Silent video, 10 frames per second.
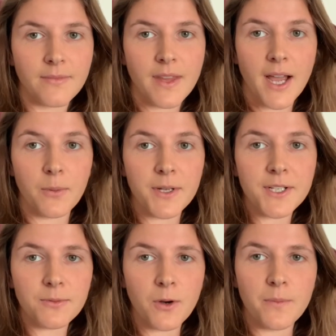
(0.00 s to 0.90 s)
I
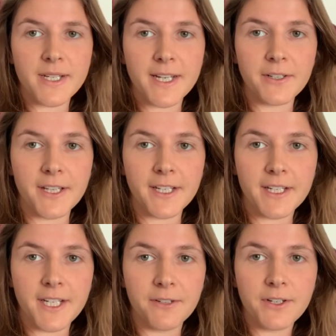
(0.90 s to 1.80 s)
wonder what Miss Airlie can
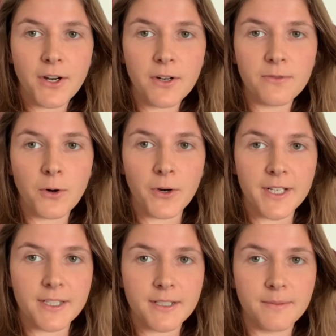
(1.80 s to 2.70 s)
hear in her forest.